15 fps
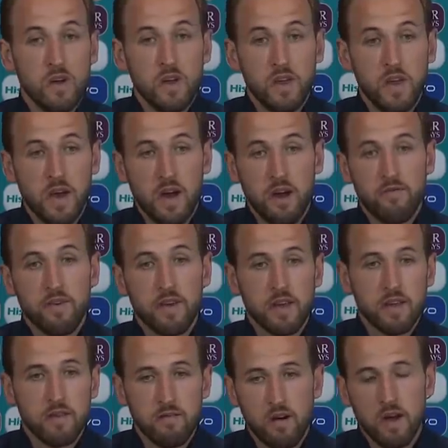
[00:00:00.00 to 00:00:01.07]
Yeah, I
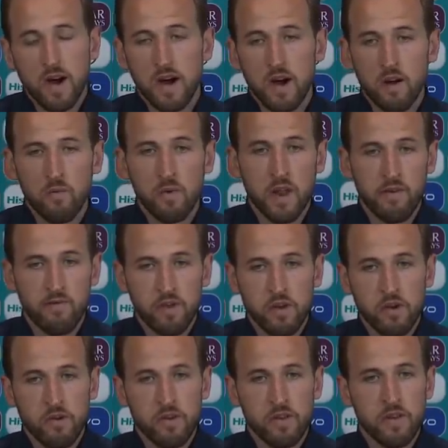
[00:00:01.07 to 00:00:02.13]
think whenever
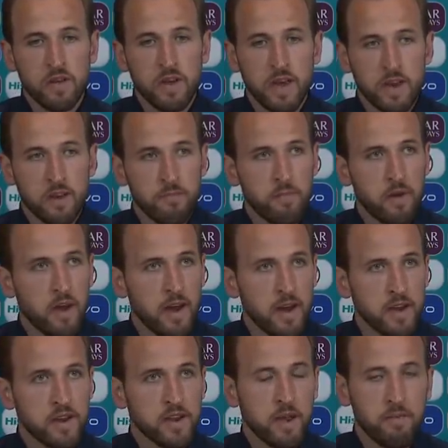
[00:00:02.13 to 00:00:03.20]
you're an England
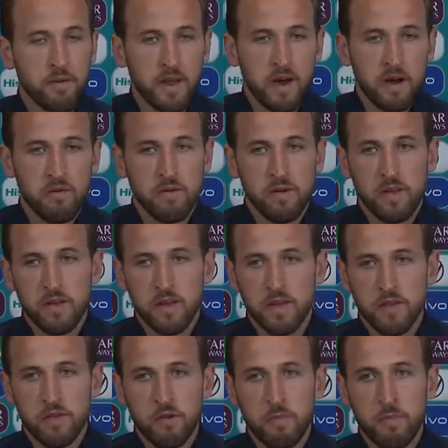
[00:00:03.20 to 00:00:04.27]
player stepping out
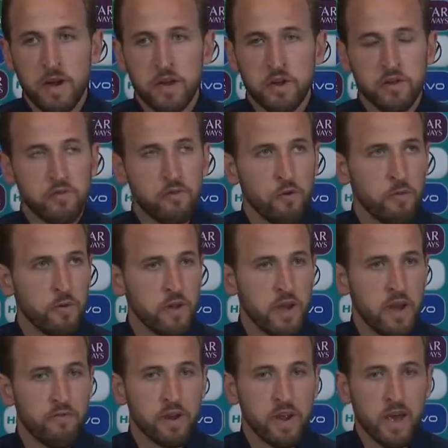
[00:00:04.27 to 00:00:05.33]
into a major tournament,
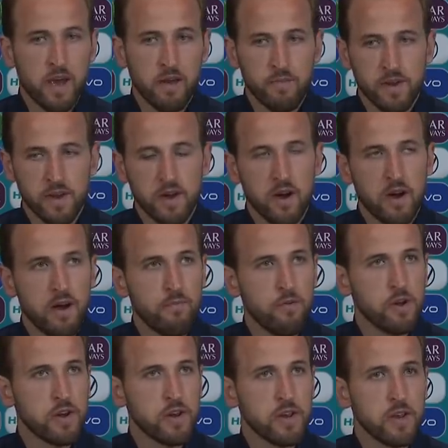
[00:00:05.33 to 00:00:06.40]
every game is a
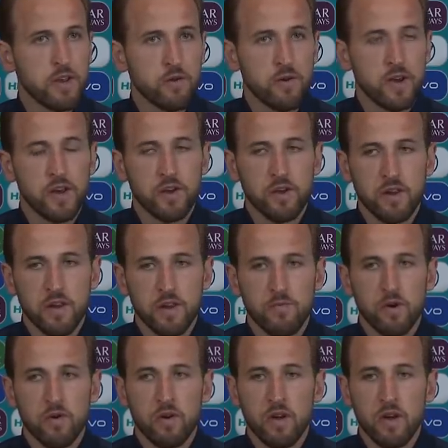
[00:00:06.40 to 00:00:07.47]
high-pressure situation. I
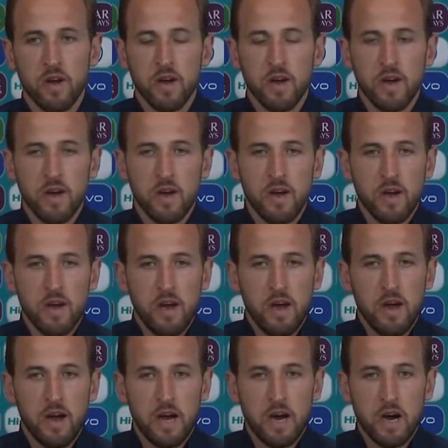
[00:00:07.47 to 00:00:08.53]
spoke
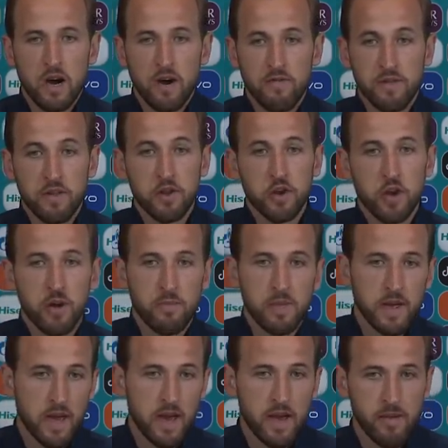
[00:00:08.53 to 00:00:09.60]
after the Germany
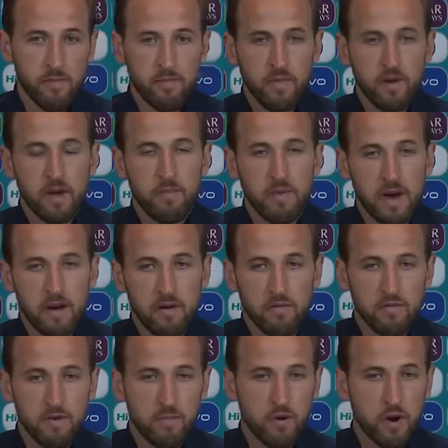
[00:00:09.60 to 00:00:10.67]
game
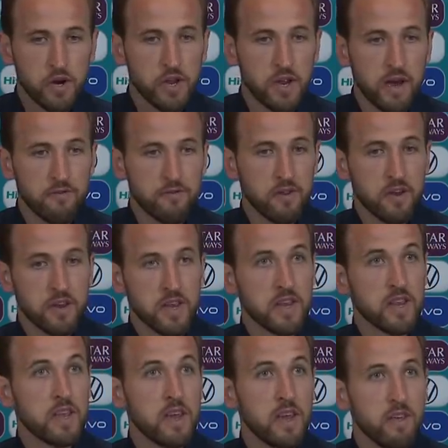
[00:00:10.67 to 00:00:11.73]
about the pressure that was on us as
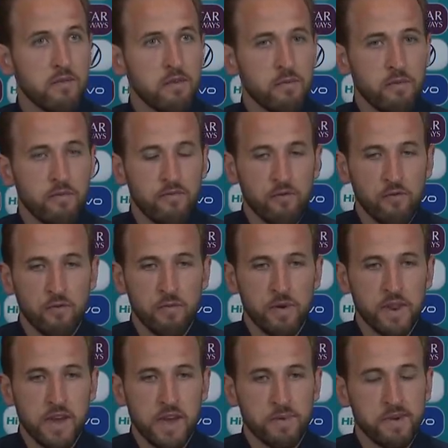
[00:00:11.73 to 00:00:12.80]
a team to perform
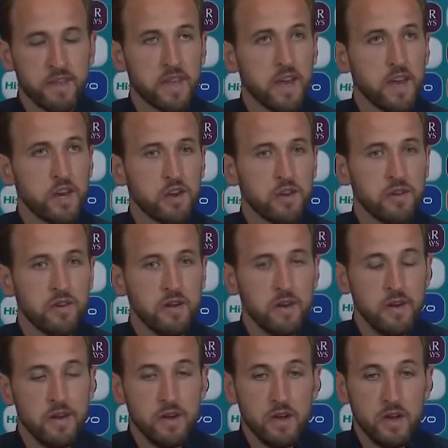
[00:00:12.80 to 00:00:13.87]
and the expectation,
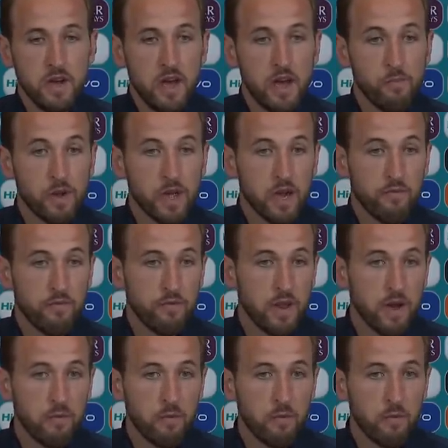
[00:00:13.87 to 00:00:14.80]
and we come through that